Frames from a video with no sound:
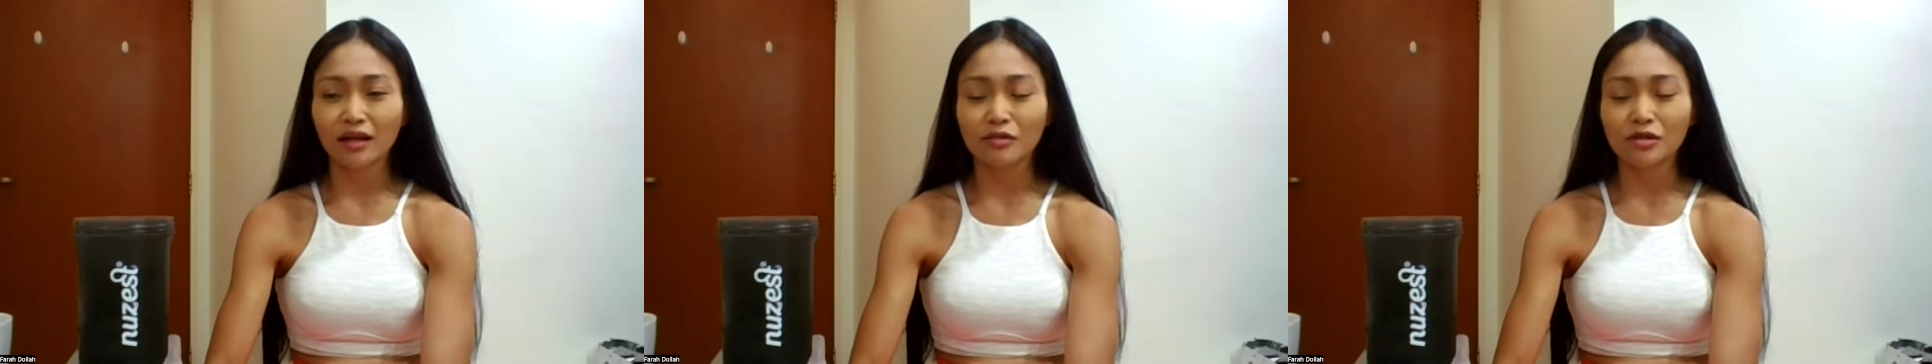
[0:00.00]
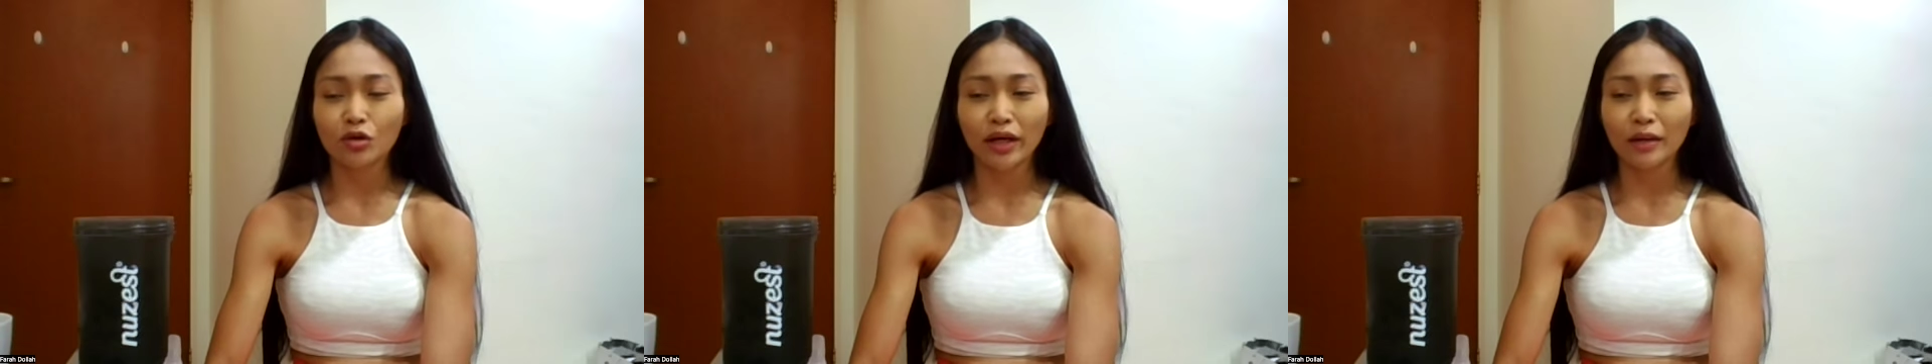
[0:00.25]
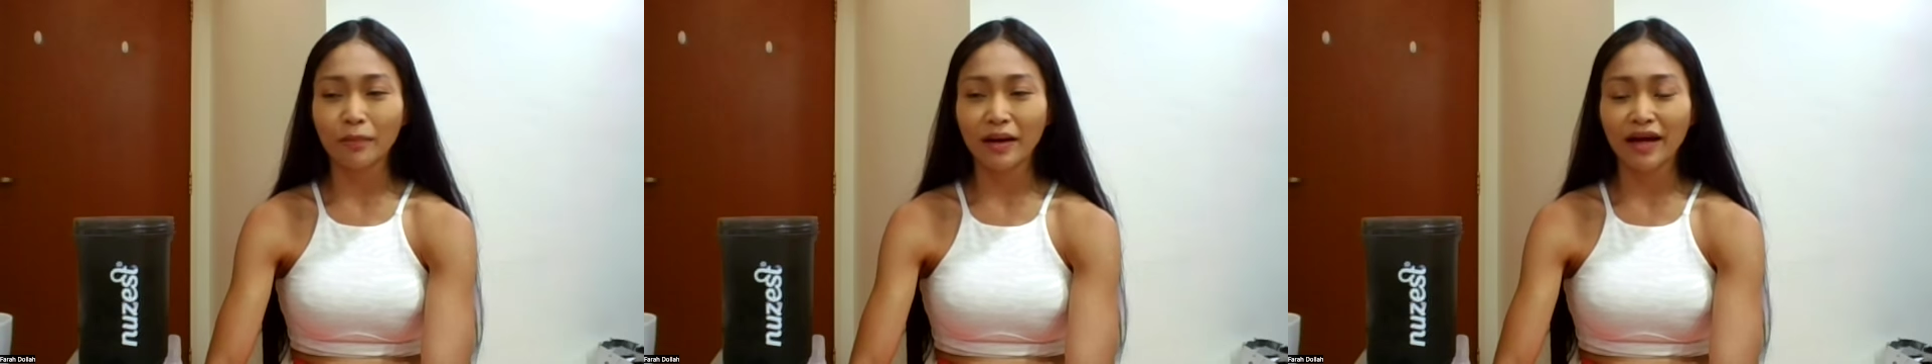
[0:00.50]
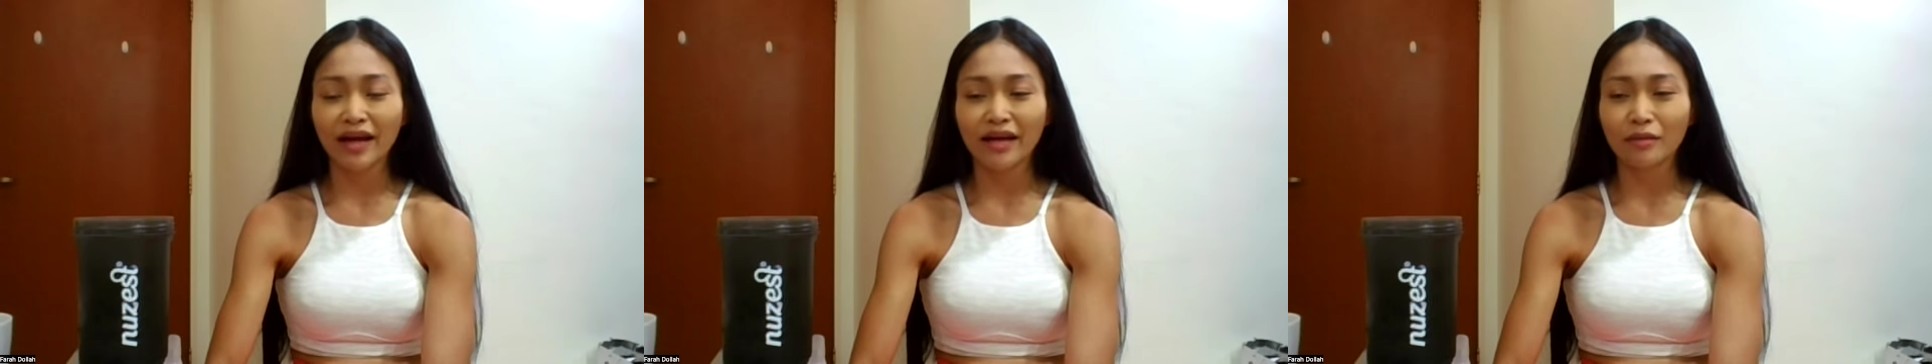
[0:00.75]
It's quite
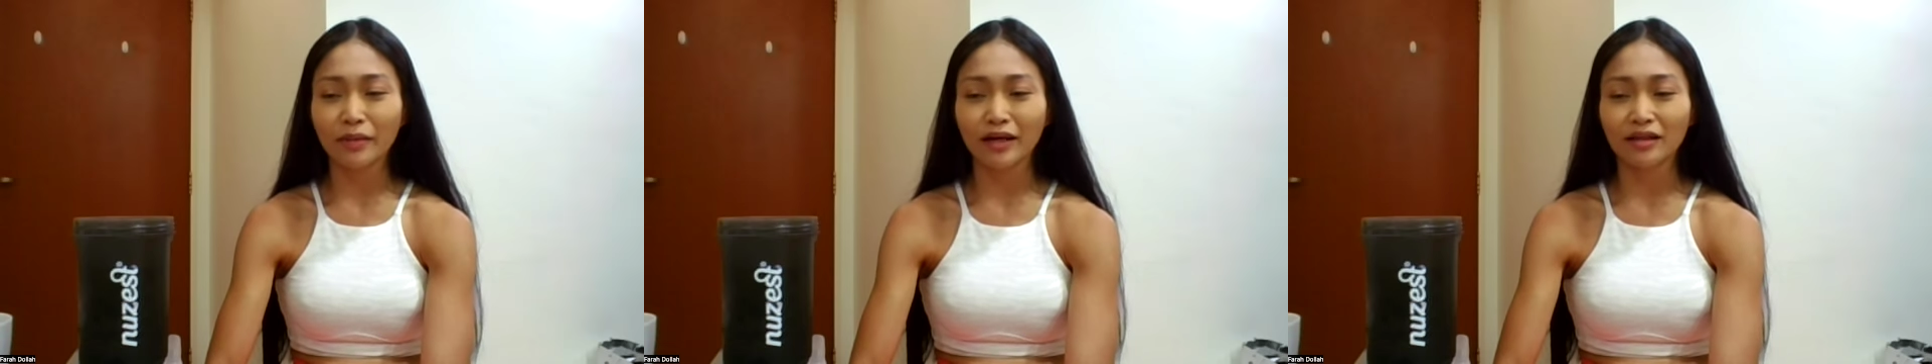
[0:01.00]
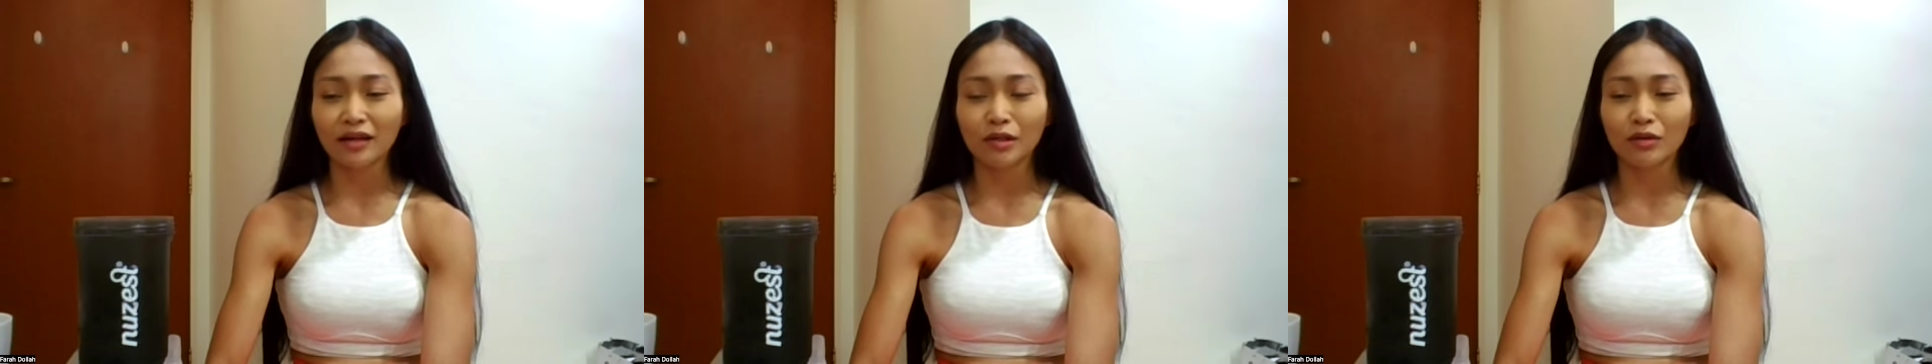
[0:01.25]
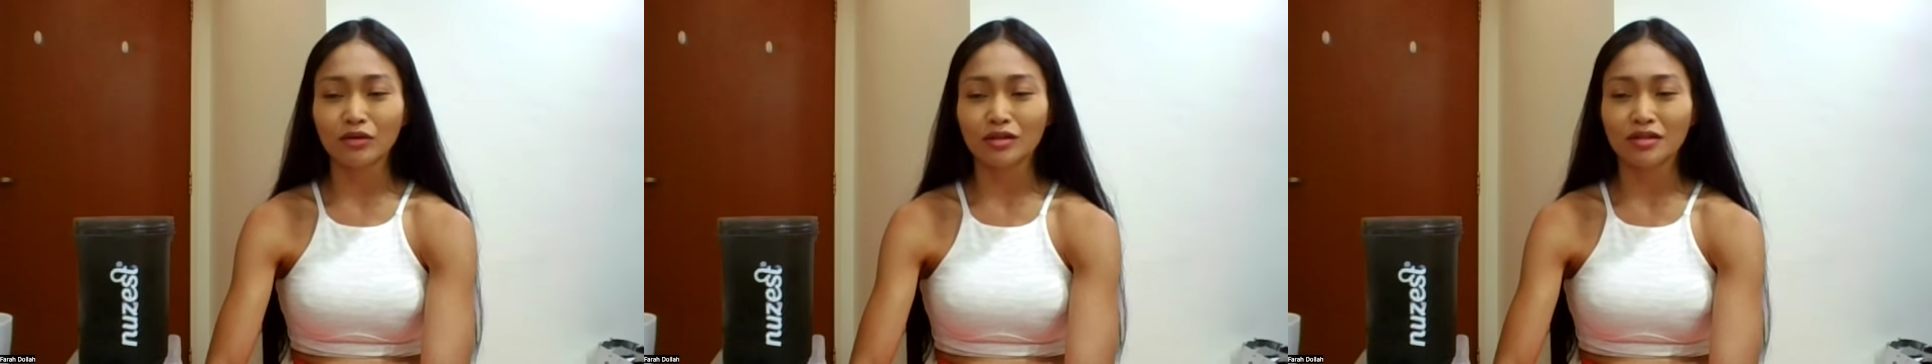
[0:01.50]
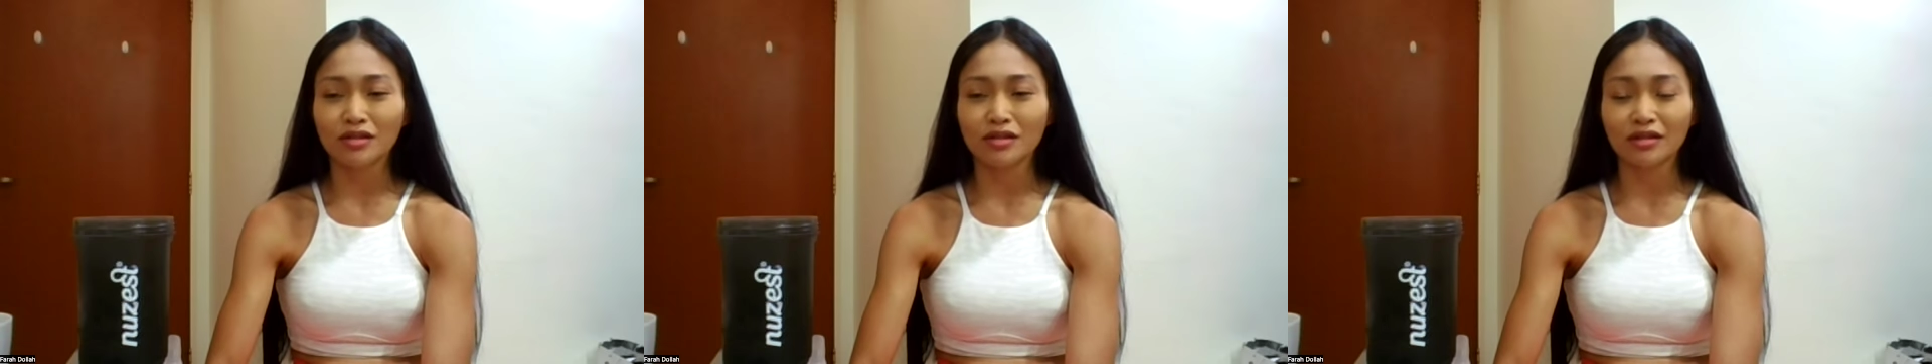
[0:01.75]
bad. My tummy
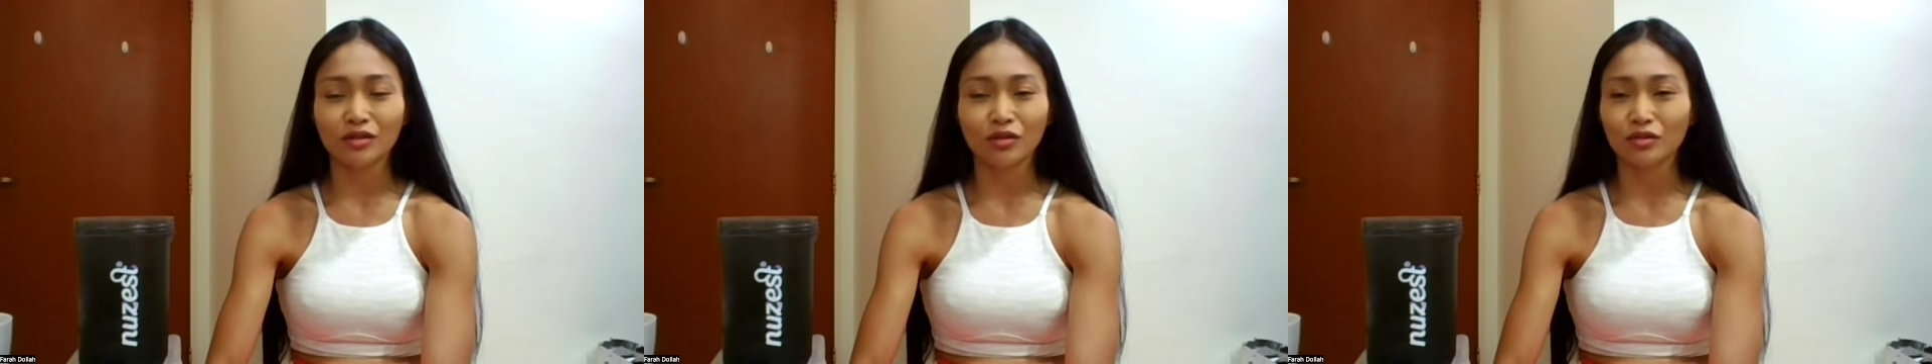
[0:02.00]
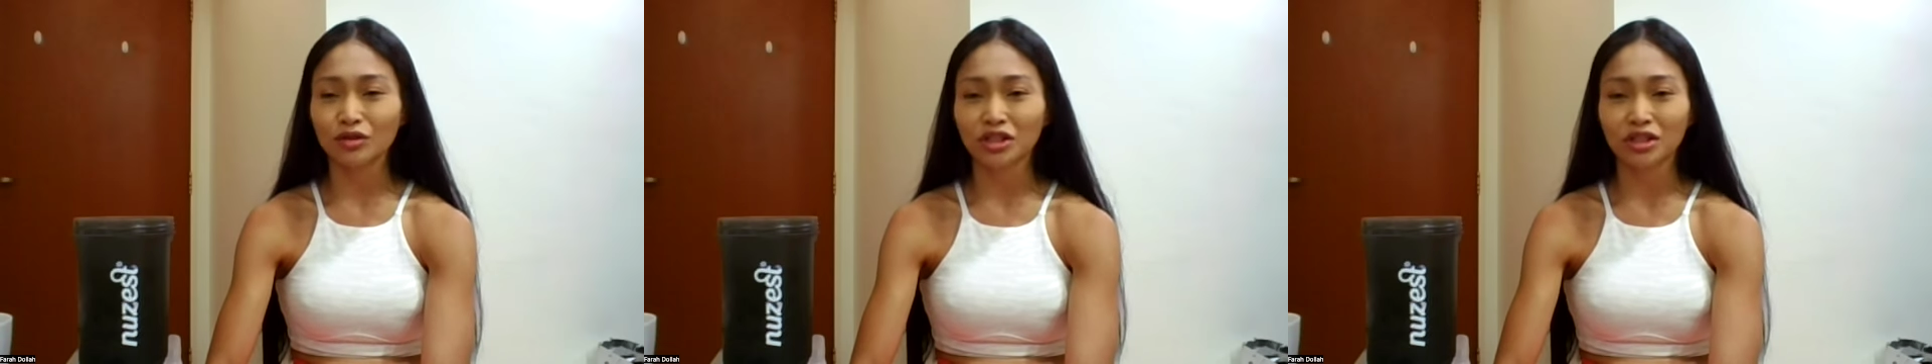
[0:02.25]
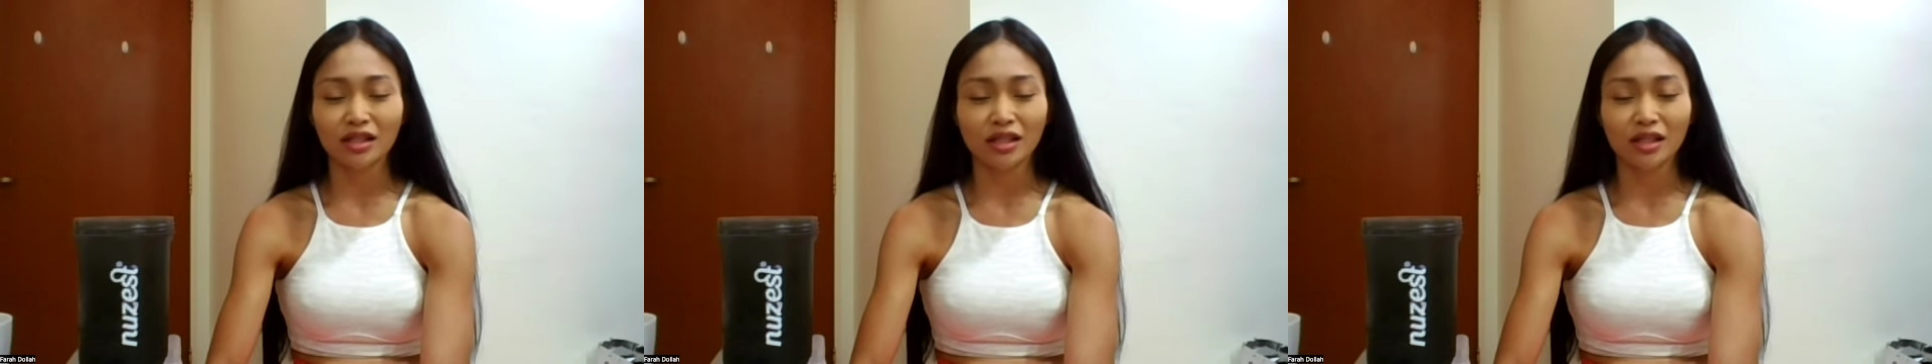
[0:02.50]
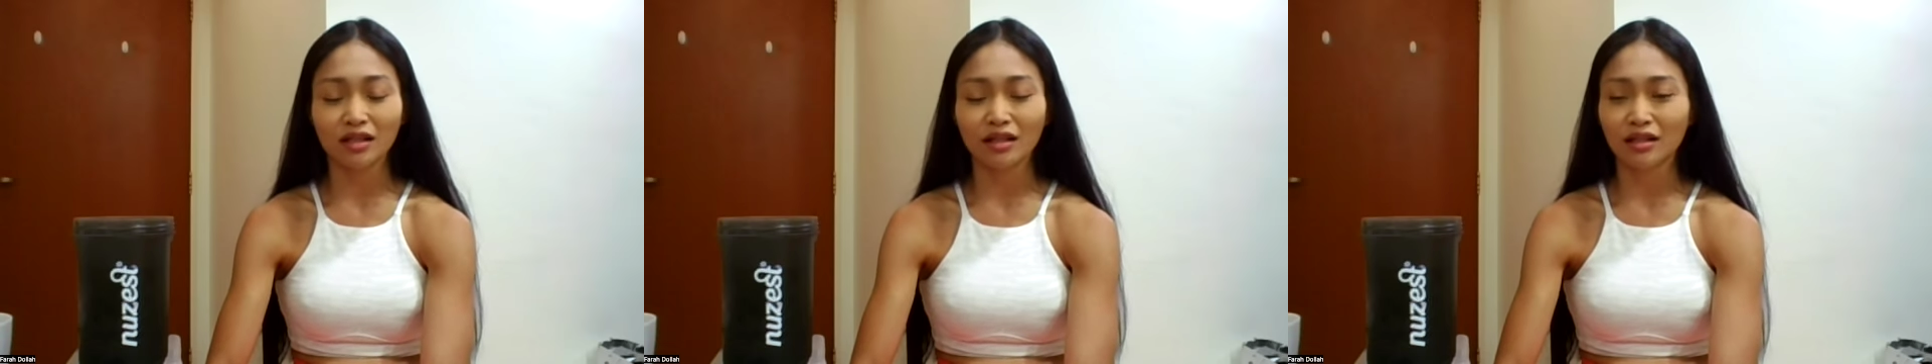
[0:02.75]
was,
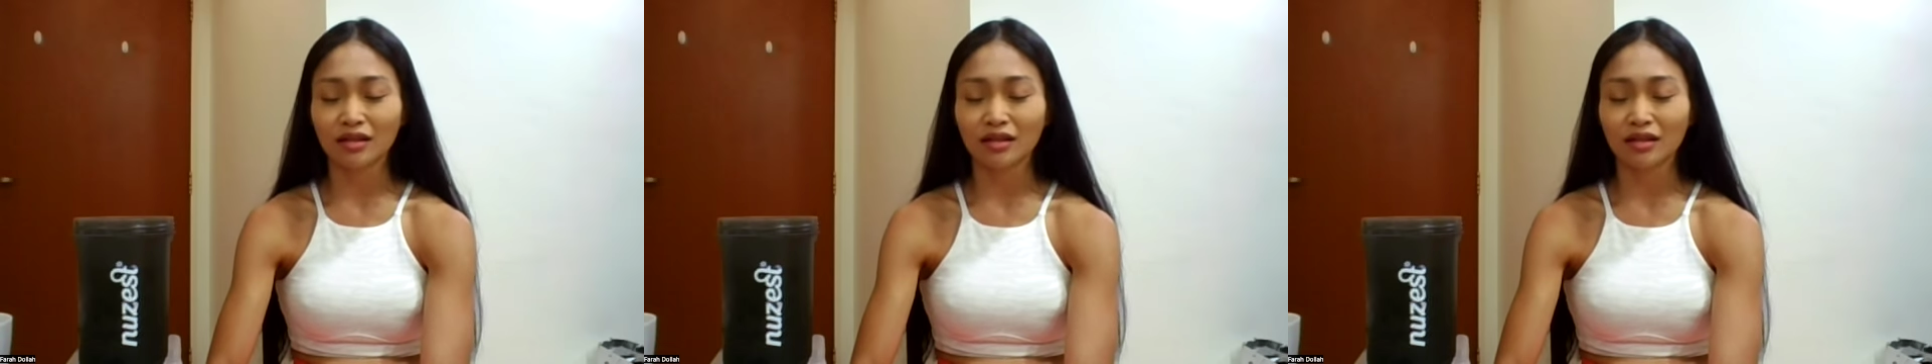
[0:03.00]
churning,